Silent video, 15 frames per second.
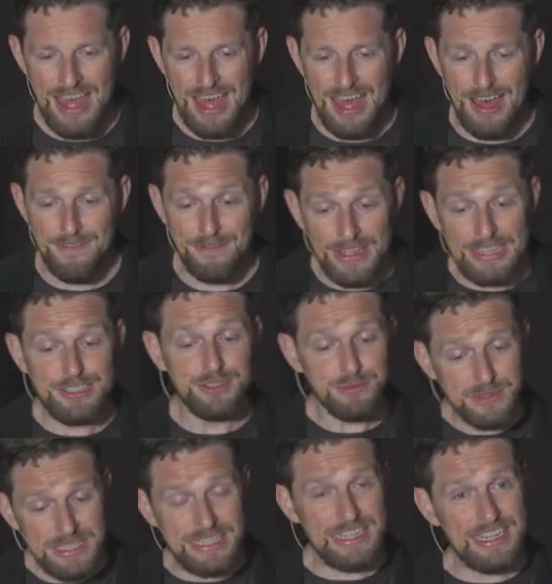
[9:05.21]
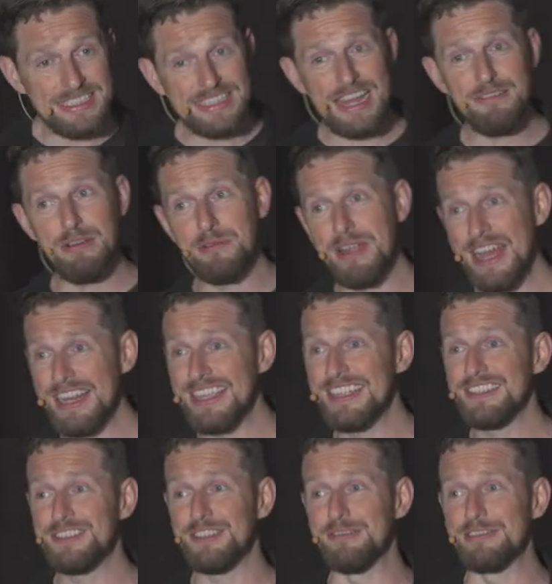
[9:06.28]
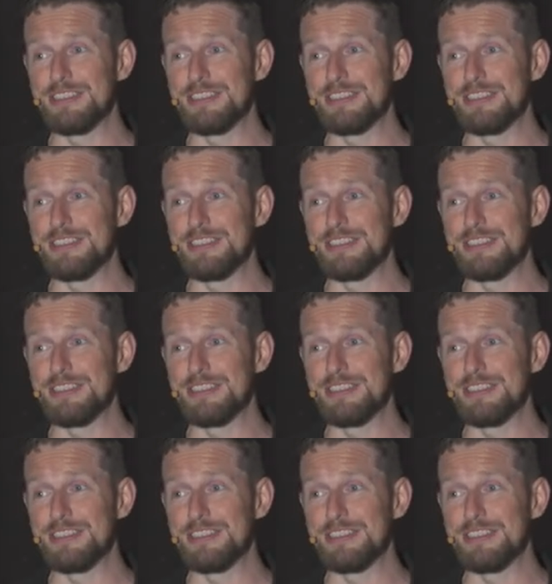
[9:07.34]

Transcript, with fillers: Uh, phase three is now what we're heading into,